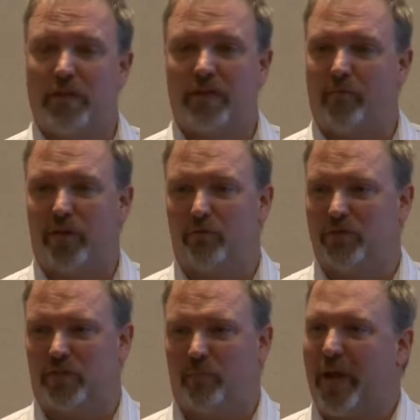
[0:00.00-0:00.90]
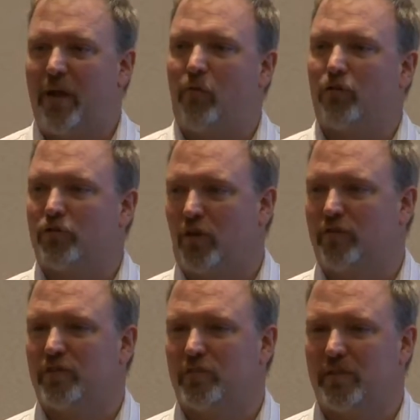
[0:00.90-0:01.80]
Company was in the payroll
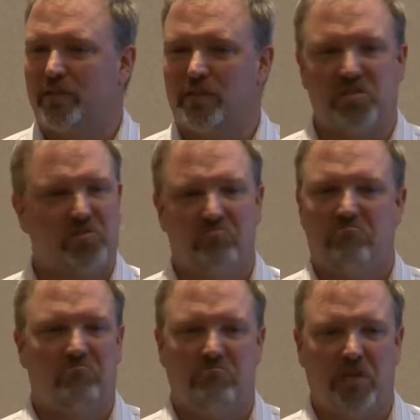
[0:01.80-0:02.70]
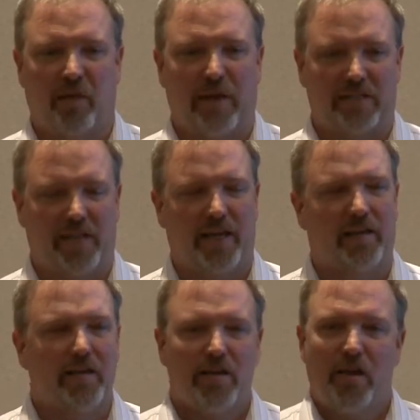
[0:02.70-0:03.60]
services business. Not my
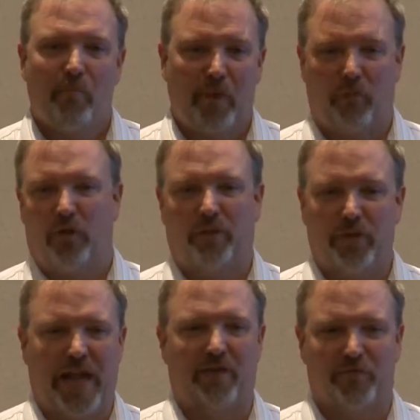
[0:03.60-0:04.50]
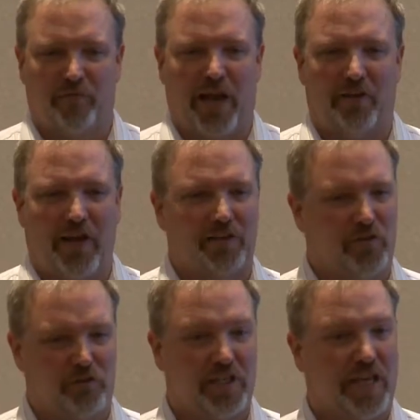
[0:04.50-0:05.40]
thing, but we have some value to add.
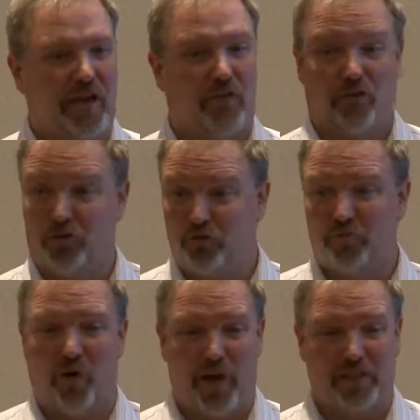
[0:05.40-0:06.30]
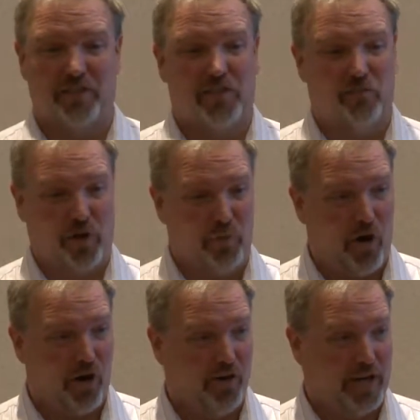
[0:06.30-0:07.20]
So together, 2 small agencies, we're going to
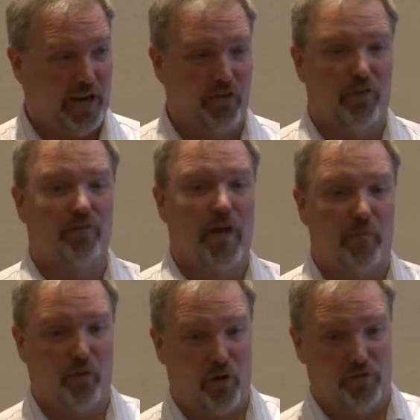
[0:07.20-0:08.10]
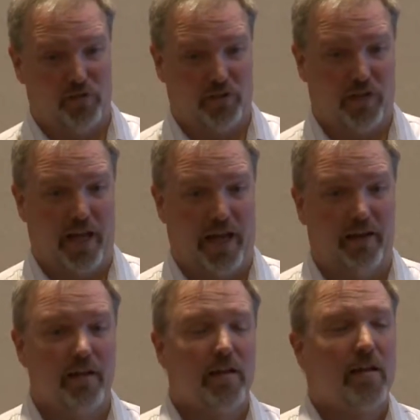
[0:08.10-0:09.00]
partner together and approach this client.
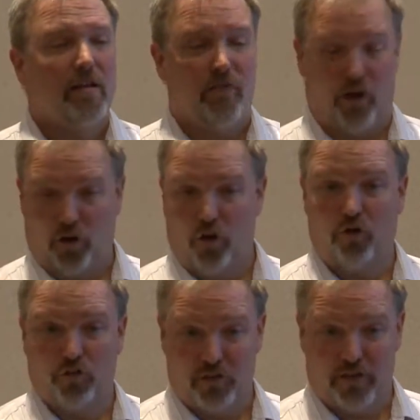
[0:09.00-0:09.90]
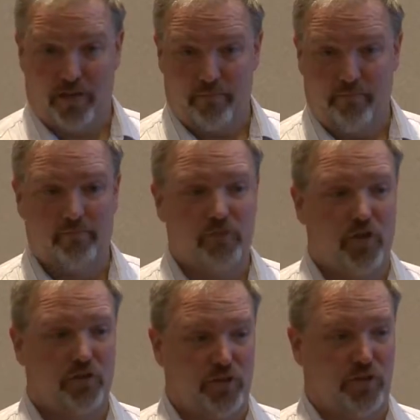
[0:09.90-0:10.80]
They're local to them,
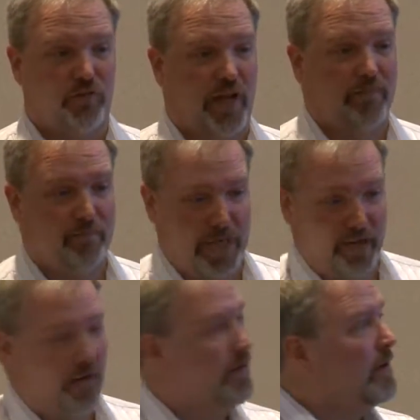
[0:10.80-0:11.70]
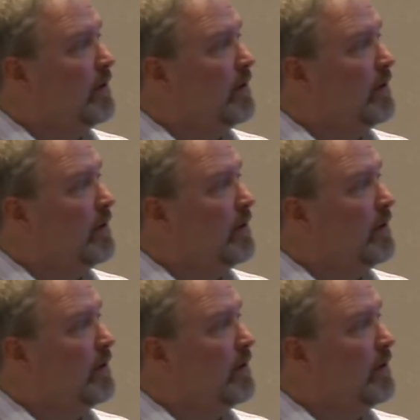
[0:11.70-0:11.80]
so it's a good fit. Bingo.